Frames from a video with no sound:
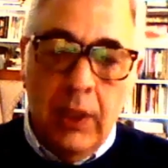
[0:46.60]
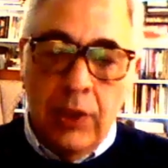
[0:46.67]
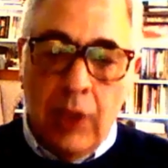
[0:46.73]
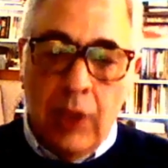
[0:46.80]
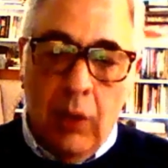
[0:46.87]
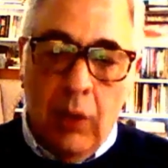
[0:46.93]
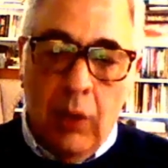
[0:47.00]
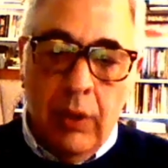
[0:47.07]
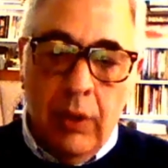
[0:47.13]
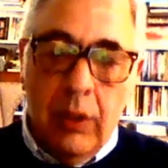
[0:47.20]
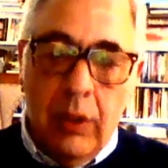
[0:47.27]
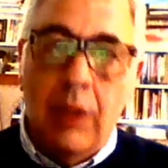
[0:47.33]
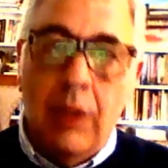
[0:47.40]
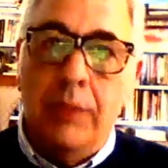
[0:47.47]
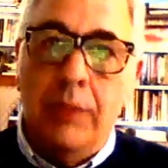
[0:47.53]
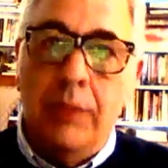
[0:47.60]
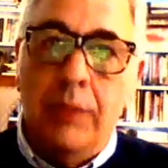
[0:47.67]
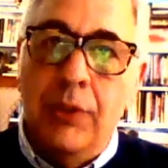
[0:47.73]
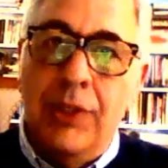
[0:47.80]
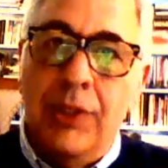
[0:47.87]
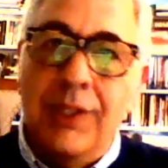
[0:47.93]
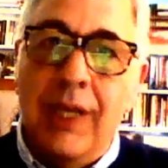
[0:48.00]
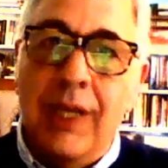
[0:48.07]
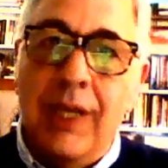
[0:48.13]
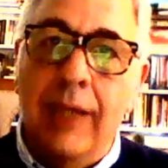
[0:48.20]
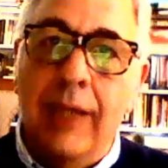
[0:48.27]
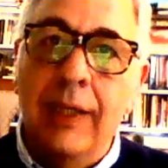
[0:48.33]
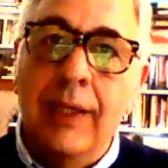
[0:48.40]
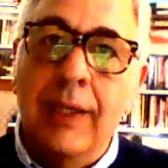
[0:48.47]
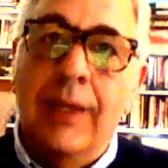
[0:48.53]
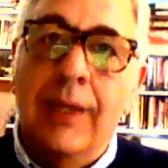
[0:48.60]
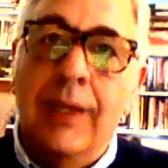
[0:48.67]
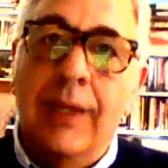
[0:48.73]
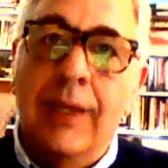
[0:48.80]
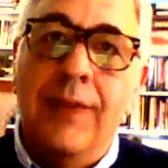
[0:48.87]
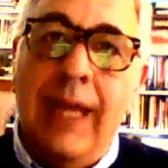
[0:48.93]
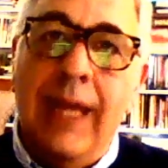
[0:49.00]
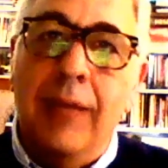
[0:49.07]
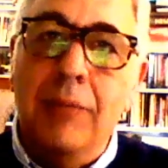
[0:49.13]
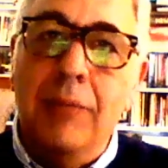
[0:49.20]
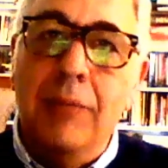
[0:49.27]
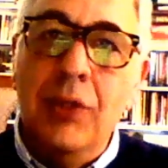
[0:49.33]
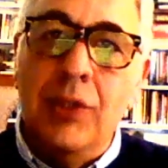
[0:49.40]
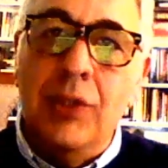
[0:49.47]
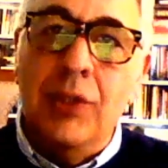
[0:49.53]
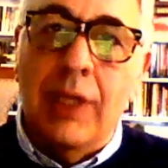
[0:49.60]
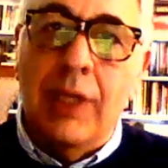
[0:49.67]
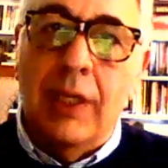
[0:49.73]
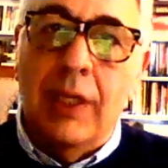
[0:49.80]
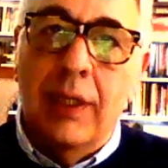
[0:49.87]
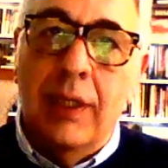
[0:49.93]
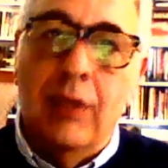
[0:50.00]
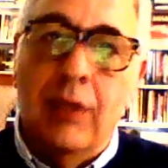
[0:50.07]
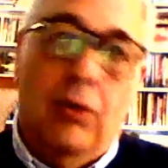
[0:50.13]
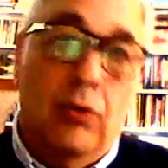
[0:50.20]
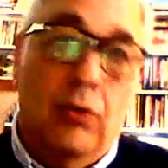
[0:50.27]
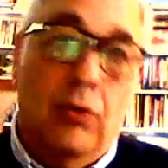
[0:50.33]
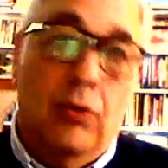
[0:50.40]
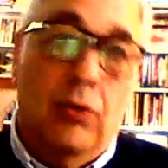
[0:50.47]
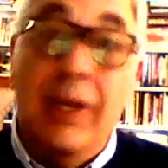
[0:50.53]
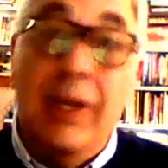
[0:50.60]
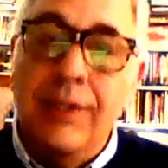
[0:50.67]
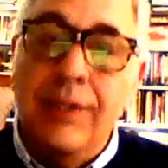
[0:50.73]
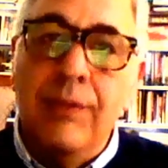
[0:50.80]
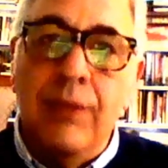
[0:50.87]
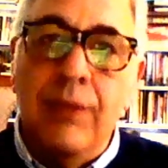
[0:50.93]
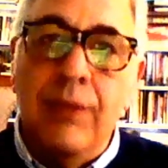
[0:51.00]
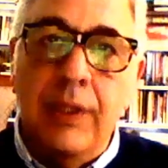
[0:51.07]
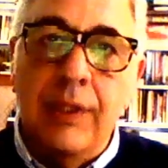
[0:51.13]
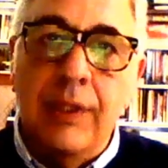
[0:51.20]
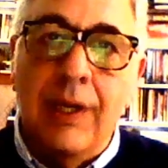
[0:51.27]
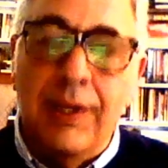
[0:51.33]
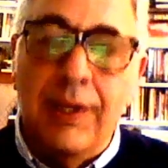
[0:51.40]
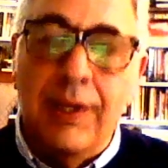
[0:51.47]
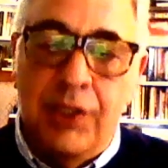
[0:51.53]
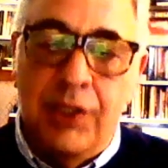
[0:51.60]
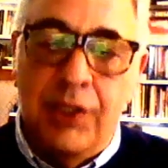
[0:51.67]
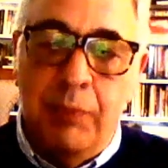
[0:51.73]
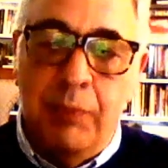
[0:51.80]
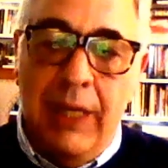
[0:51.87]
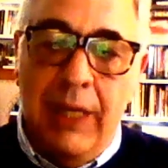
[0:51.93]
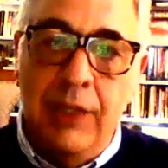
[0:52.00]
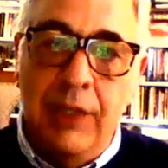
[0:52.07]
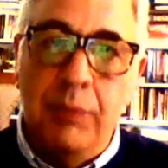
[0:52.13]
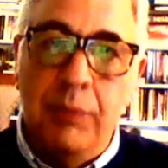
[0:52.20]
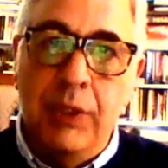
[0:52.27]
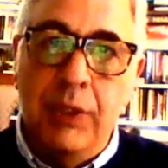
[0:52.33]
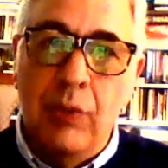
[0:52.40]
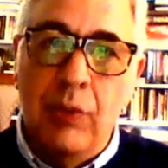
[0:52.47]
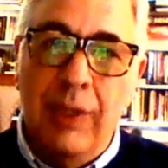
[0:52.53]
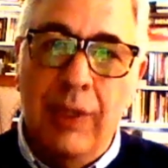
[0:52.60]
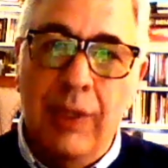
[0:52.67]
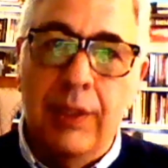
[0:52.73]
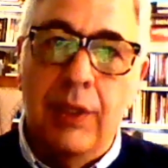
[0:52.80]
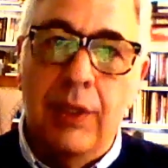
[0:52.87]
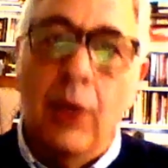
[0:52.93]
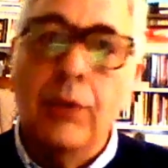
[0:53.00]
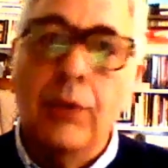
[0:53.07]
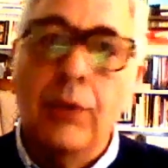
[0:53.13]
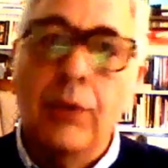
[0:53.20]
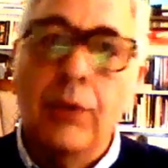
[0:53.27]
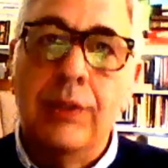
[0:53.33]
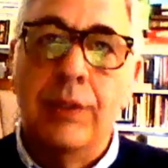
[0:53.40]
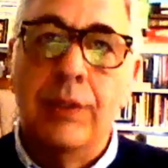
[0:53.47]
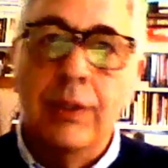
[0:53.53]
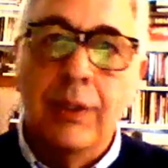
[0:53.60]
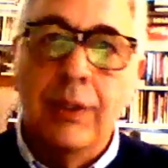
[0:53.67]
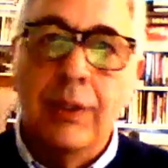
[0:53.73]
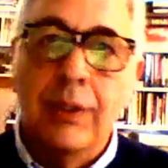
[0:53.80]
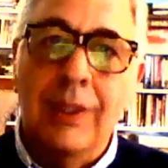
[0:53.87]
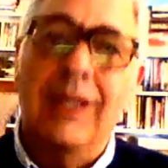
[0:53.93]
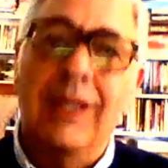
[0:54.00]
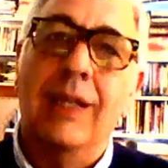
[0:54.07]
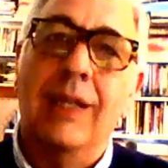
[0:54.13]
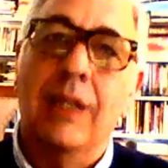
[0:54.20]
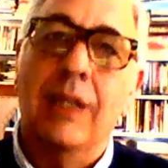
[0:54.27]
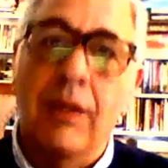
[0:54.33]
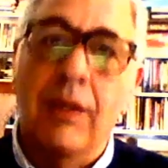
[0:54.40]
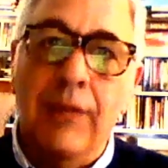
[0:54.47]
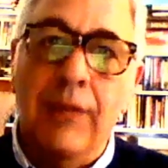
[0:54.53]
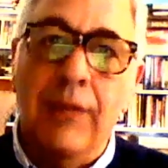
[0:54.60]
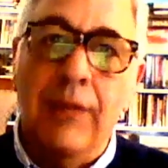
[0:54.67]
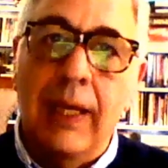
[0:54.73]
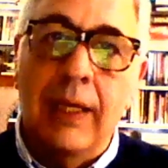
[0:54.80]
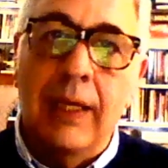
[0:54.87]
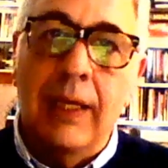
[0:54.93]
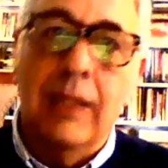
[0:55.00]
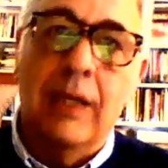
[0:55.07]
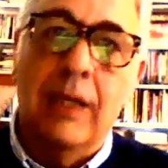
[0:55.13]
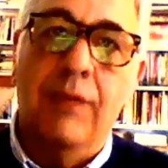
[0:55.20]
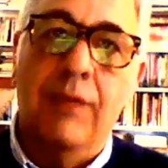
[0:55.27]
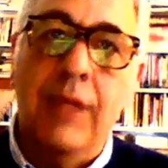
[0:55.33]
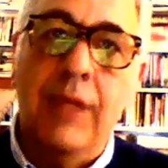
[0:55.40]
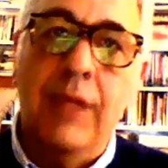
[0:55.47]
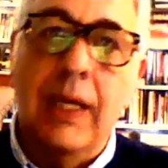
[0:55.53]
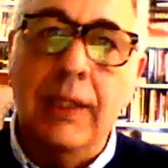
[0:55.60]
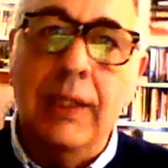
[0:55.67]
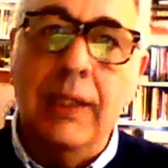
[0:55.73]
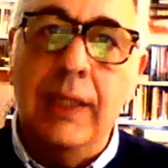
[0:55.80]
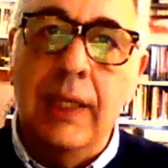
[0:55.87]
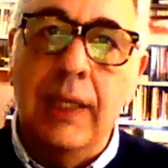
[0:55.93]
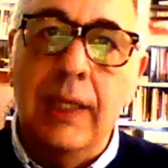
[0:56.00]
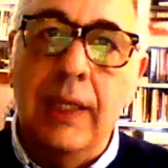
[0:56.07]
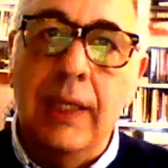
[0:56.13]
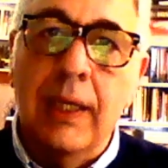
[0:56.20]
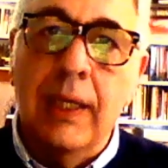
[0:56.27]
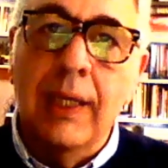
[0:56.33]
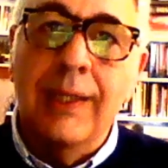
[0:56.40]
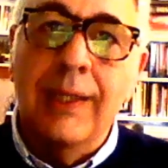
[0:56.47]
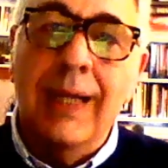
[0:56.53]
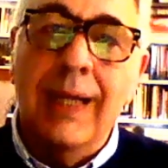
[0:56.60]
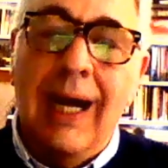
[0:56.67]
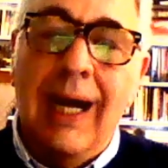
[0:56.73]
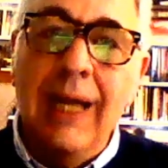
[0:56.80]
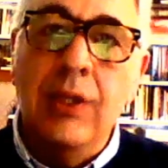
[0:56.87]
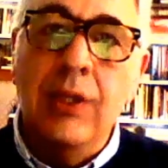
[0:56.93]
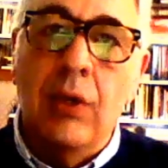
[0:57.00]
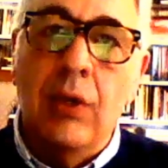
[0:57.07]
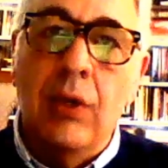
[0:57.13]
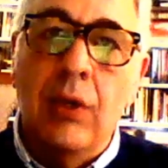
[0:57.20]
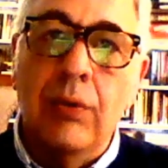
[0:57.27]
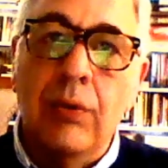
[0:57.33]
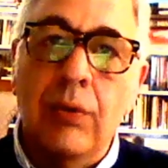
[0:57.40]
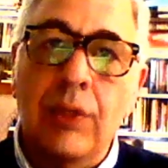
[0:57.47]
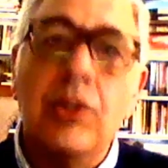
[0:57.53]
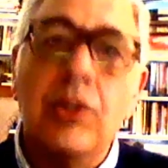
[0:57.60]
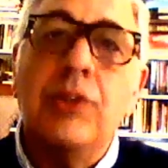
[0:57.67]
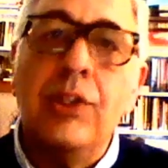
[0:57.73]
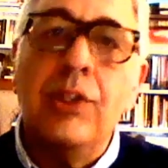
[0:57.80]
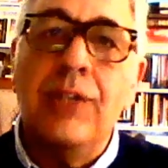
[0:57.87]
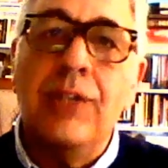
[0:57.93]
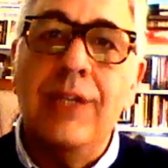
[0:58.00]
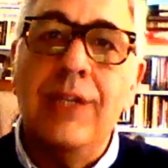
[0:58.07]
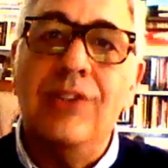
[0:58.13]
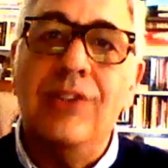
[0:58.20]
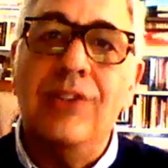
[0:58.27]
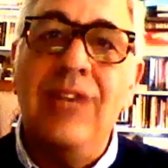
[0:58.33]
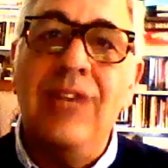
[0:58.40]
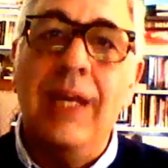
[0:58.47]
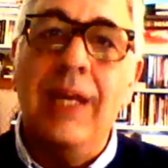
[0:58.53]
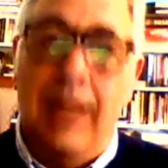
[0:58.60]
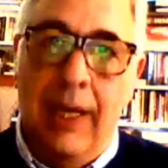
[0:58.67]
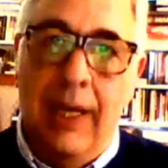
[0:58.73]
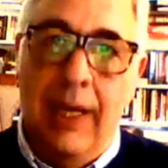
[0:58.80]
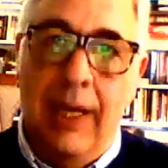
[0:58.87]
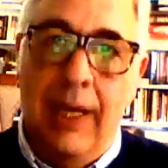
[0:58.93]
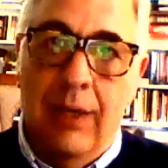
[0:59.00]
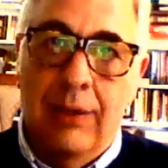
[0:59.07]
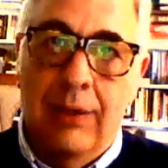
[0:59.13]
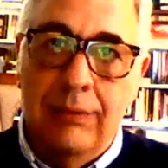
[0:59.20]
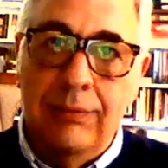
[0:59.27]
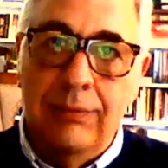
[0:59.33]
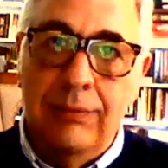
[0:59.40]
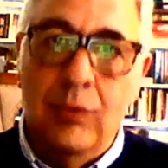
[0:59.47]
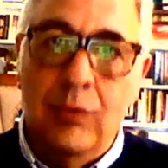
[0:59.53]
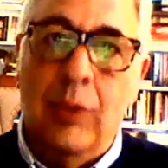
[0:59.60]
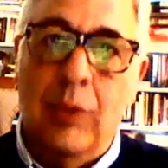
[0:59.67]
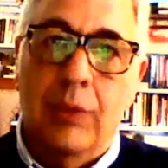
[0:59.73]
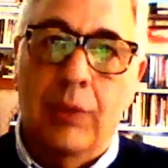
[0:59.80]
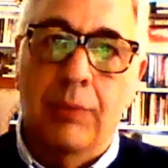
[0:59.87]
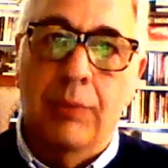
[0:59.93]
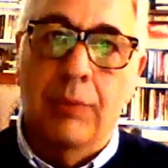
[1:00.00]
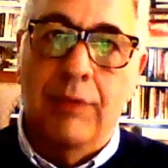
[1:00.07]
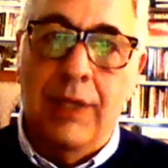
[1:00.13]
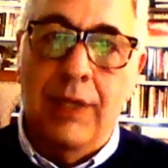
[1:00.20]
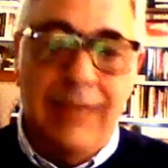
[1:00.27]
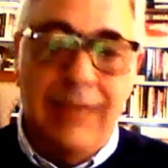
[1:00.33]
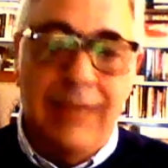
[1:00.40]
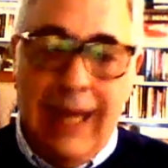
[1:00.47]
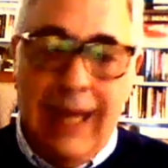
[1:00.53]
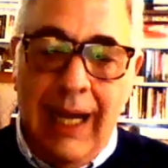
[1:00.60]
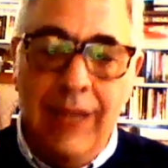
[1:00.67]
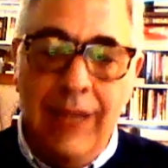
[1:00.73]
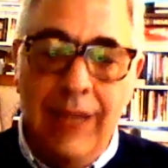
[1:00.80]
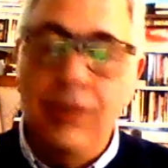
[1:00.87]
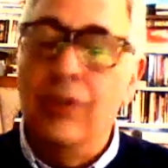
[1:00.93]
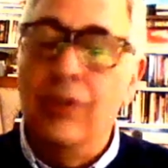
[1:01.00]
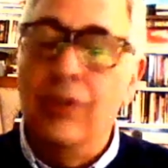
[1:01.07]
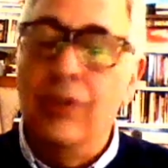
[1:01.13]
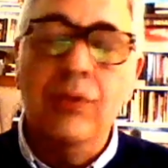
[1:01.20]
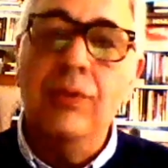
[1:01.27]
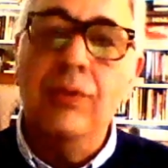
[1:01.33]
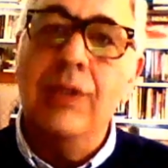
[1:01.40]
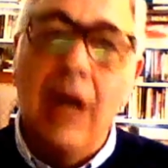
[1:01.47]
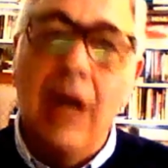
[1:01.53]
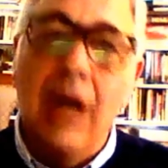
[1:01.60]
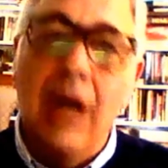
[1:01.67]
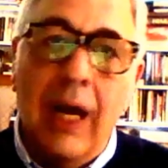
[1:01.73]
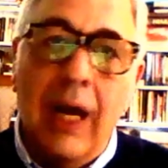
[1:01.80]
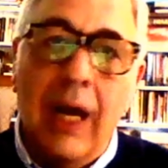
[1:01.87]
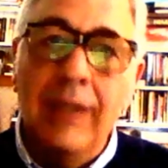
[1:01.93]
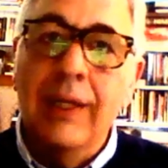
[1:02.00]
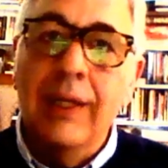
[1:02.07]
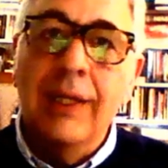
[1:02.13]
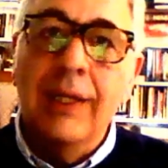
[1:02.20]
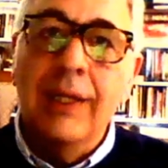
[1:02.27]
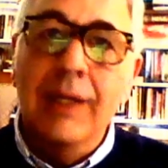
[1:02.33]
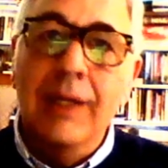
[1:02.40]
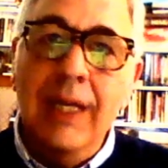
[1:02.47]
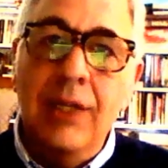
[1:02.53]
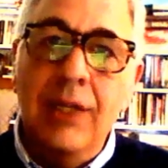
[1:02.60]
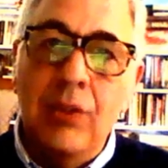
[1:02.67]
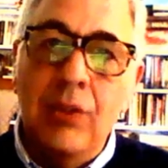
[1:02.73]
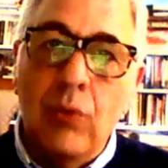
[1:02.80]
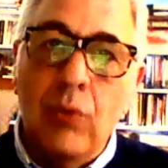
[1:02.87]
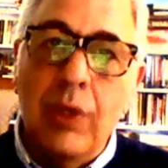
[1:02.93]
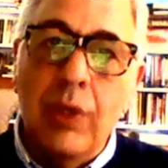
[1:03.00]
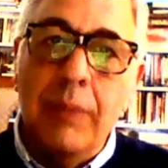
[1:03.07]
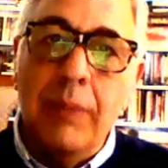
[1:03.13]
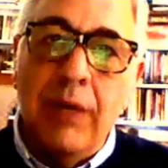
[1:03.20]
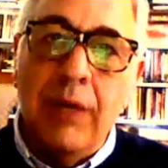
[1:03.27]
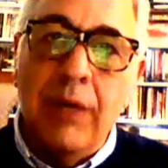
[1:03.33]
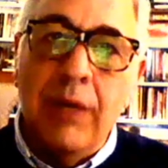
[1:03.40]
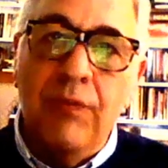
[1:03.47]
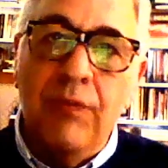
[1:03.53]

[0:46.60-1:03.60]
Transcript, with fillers: So Claude Debussy said that music, or great symphonies, are the space between the notes. And I love that. I love the idea that I don't, there's no such thing as dead air when we're improvising. I do not need to worry about